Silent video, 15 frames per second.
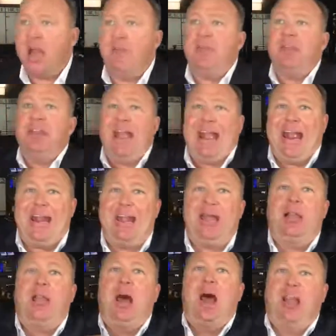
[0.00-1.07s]
and then
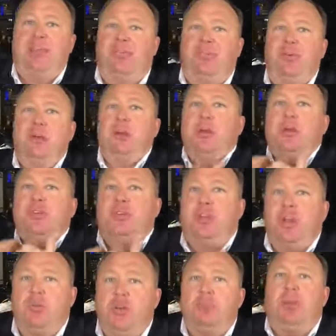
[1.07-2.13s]
hating life
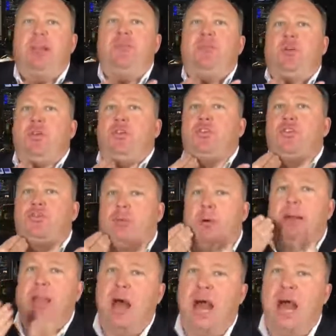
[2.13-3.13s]
so that you believe you could destroy